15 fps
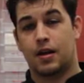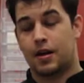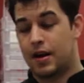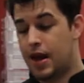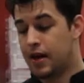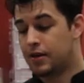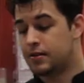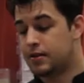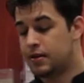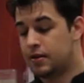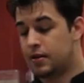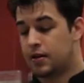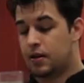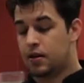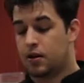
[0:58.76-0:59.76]
Next,
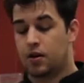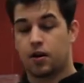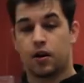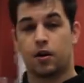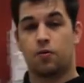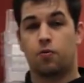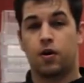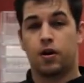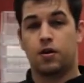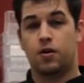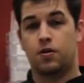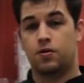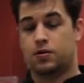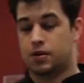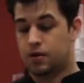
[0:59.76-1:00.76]
you're going to want to
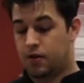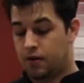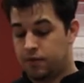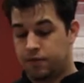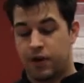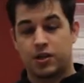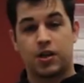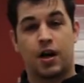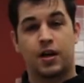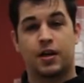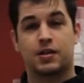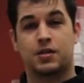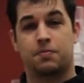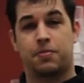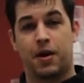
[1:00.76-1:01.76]
use fresh
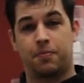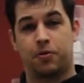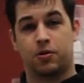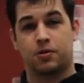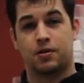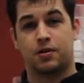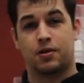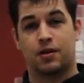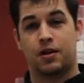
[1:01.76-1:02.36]
onions and peppers.